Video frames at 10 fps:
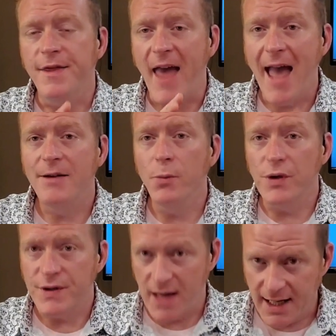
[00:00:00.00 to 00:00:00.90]
that
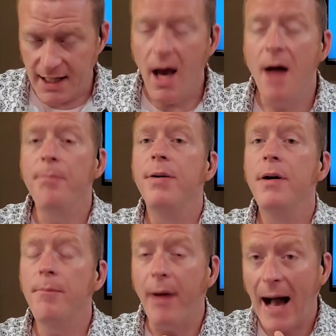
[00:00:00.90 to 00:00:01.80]
was taken up
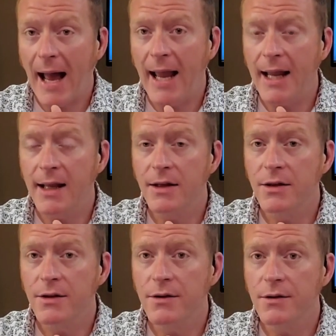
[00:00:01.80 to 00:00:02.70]
by
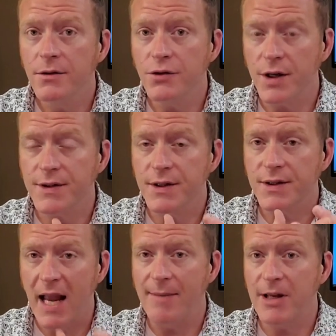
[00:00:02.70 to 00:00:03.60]

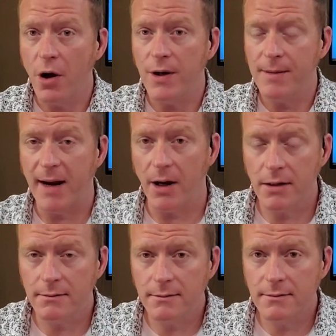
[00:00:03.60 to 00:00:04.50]
Justice Amy Coney
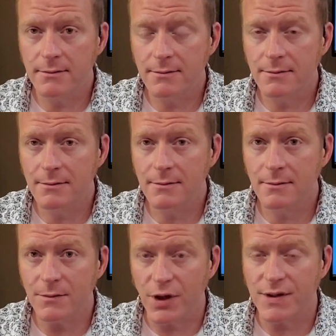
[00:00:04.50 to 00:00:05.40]
Barrett.
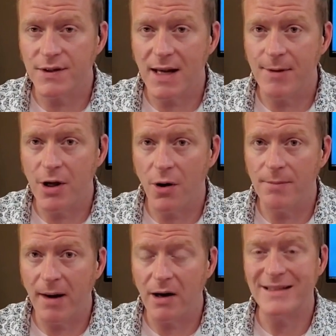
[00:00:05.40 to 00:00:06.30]
Justice Amy
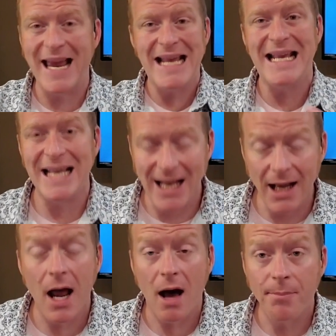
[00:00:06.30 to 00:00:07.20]
Coney Barrett taking
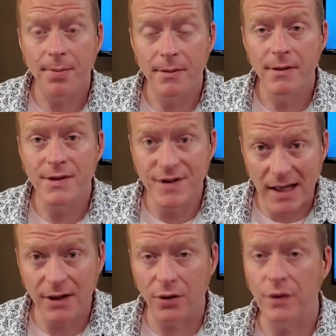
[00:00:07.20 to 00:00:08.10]
it up
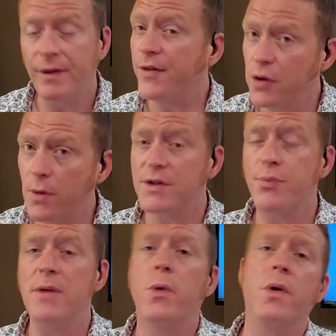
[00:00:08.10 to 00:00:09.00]
signaled that the U.S.
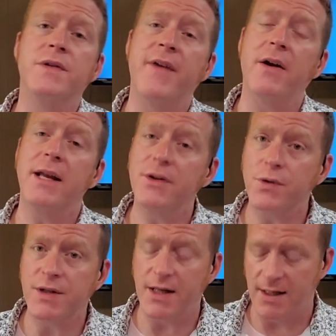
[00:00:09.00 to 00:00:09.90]
Supreme Court's very
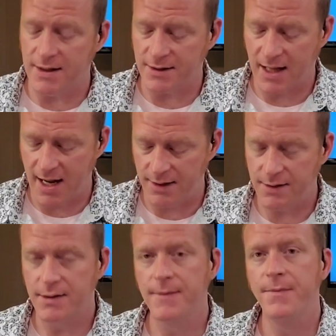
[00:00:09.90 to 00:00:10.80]
interested in this
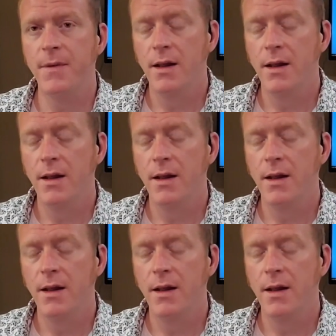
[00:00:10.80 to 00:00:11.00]
case.